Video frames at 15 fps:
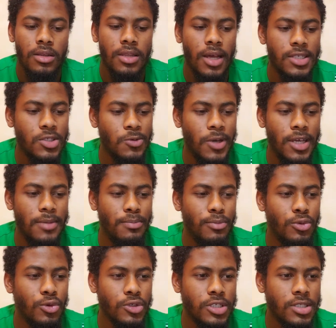that's why
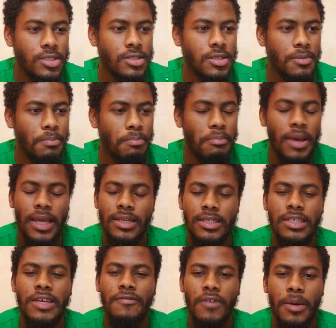most men
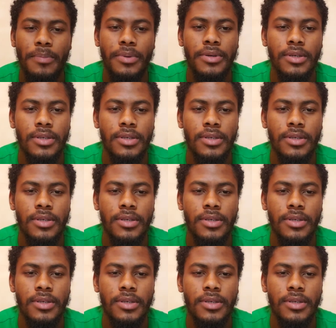give up.